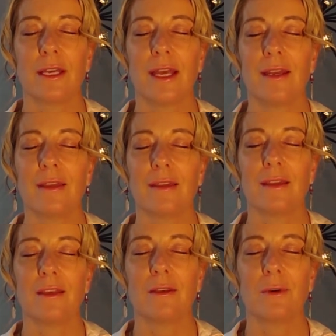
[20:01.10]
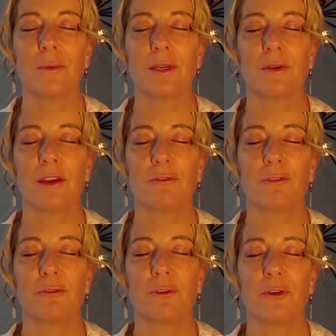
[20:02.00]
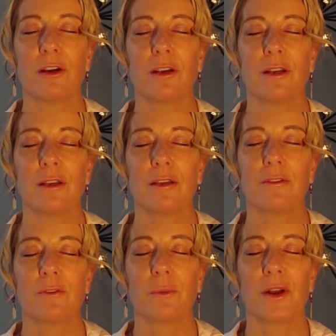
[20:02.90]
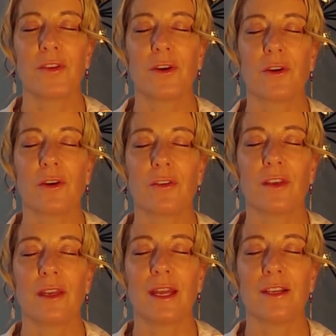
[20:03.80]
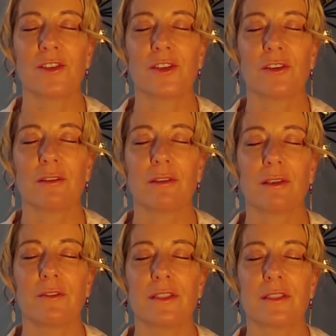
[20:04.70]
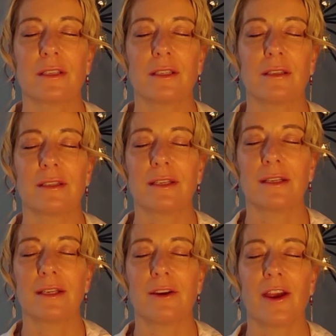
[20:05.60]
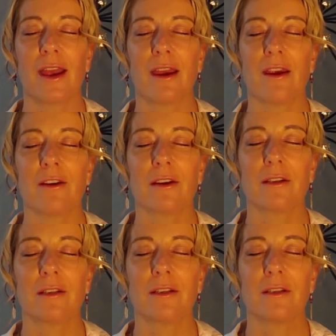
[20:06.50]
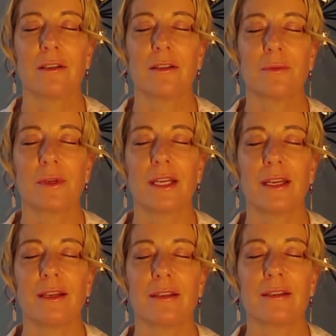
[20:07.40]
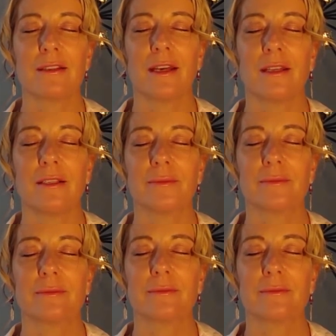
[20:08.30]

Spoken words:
Anything you want to be grateful for Mother Earth and nature, if it's the clear air, the rain, the sun,